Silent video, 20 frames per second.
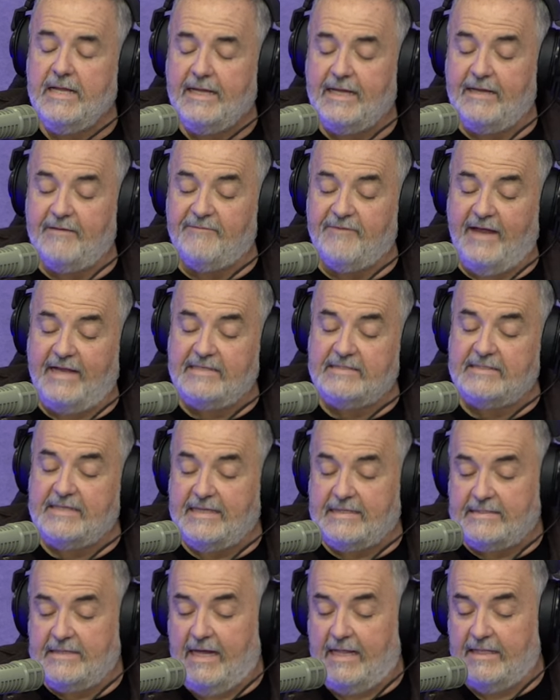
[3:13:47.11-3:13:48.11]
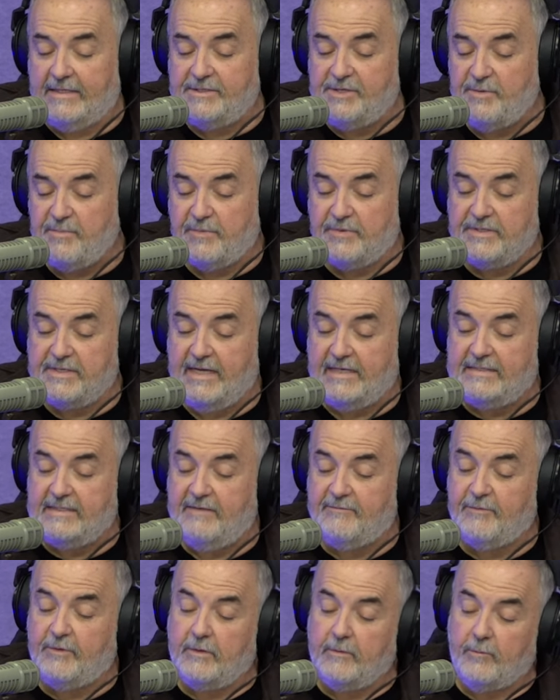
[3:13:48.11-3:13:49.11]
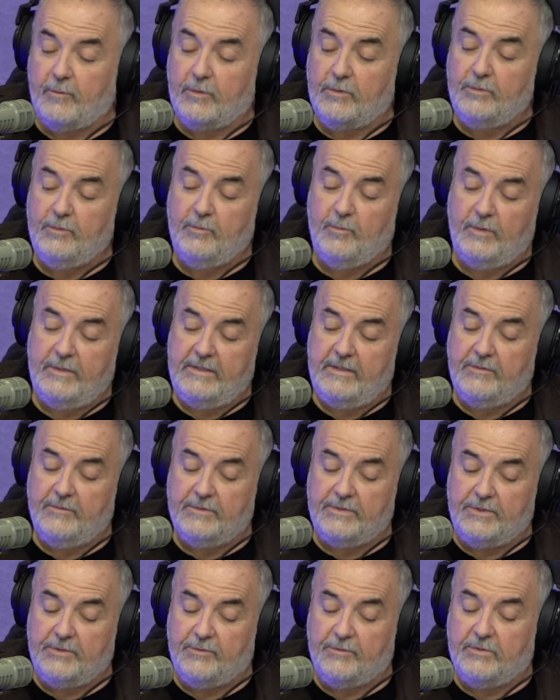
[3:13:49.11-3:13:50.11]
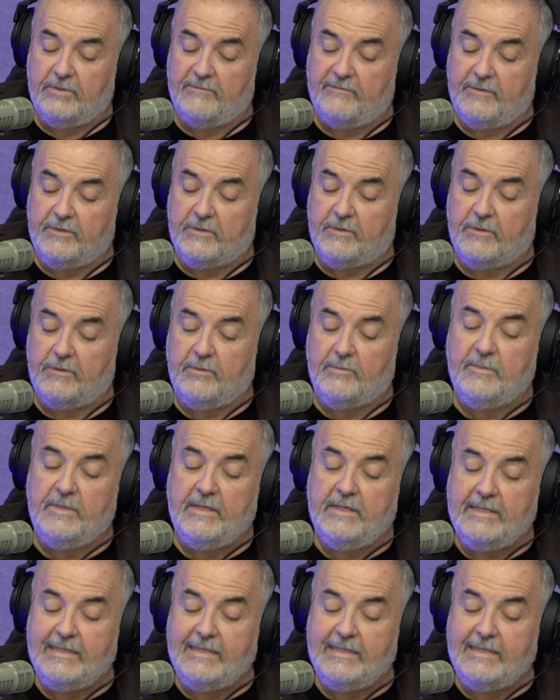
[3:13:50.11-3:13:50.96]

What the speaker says: Advanced technology protects every room, window, and door of your home.